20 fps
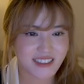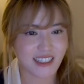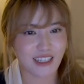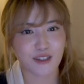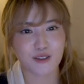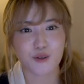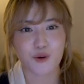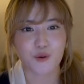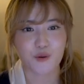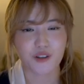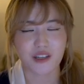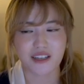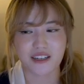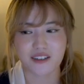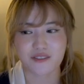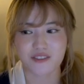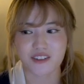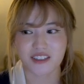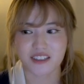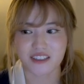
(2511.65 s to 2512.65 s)
like totally
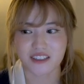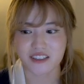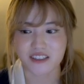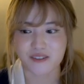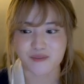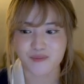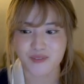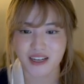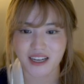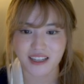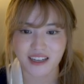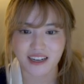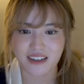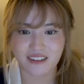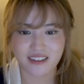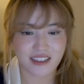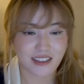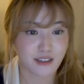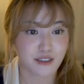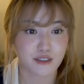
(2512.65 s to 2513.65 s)
different you know and i
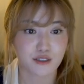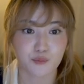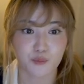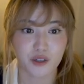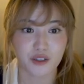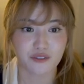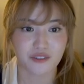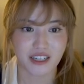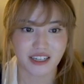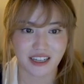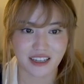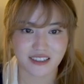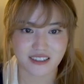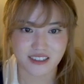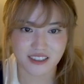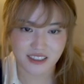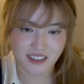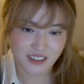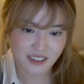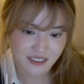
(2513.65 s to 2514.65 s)
don't think there's one right
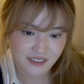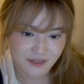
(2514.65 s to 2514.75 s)
answer